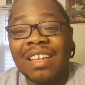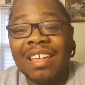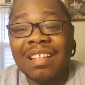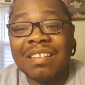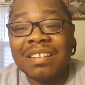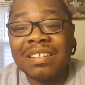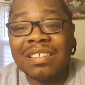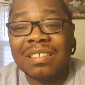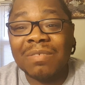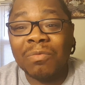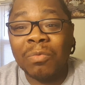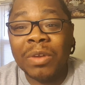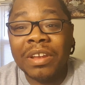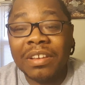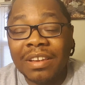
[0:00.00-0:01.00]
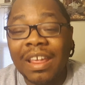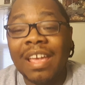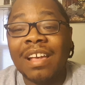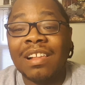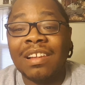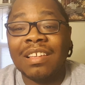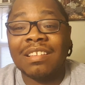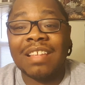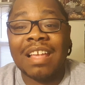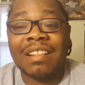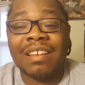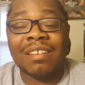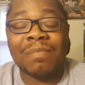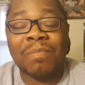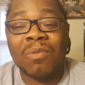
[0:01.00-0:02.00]
It's just ridiculous at
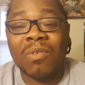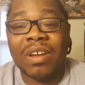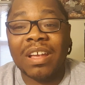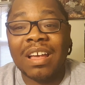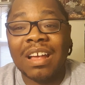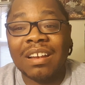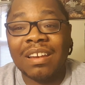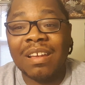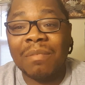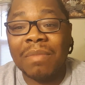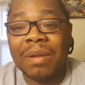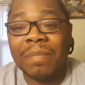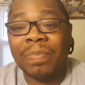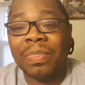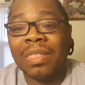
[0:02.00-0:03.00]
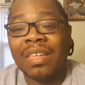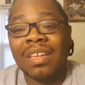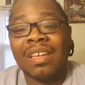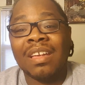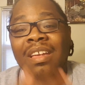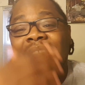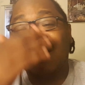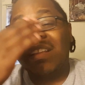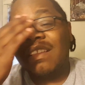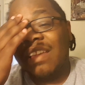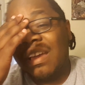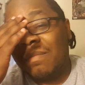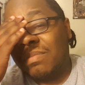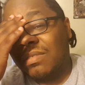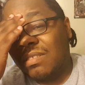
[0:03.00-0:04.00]
this point, goddammit. And this
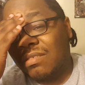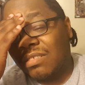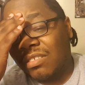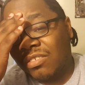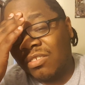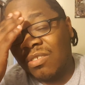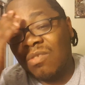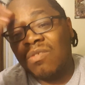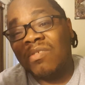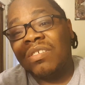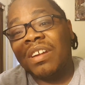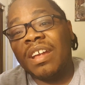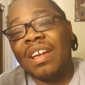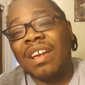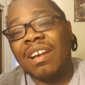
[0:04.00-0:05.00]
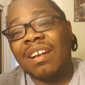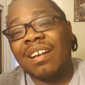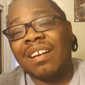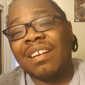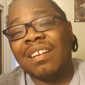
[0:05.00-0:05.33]
episode is showing that